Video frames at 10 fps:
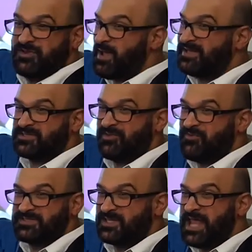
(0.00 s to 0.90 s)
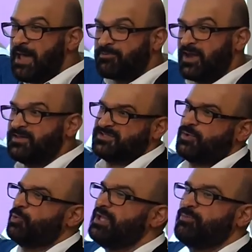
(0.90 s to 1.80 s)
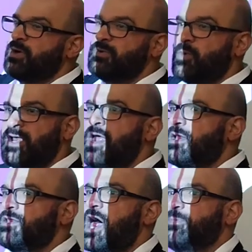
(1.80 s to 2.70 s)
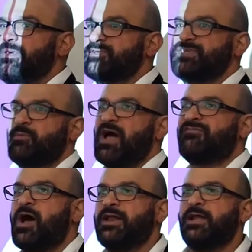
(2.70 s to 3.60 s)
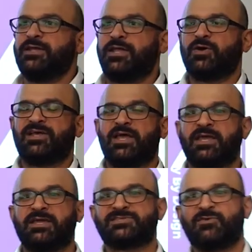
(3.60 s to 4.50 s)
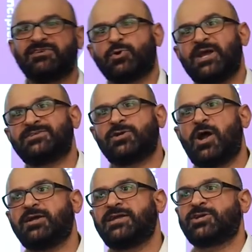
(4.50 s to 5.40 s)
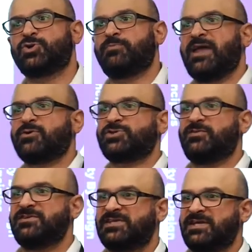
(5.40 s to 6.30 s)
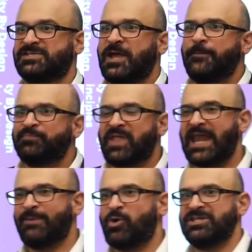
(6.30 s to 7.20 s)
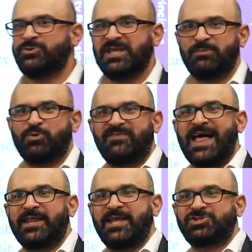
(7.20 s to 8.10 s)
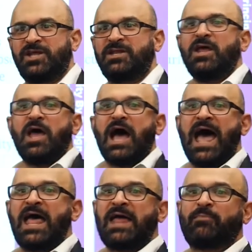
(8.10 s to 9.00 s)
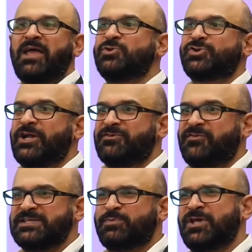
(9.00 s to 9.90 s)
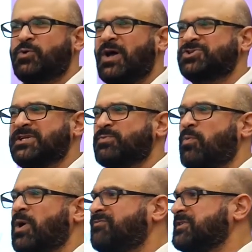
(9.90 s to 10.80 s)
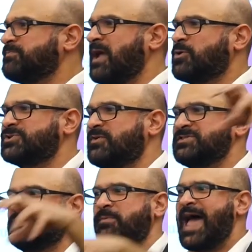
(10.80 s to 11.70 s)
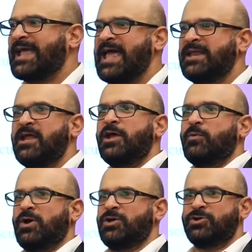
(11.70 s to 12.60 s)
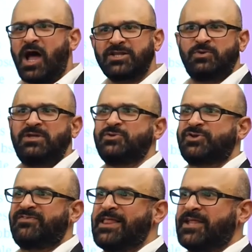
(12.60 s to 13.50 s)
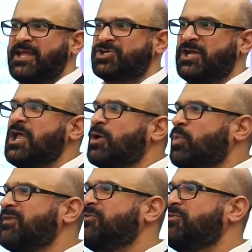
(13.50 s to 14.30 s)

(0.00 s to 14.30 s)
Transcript: defense in depth, right? This is a really important one. A lot of people say, well, I've got you know, a service-oriented architecture of microservices, and I'm only doing input validation uh, at my user interface. Well, the question is, well, what if this microservice in the back end where you're not doing user validation, what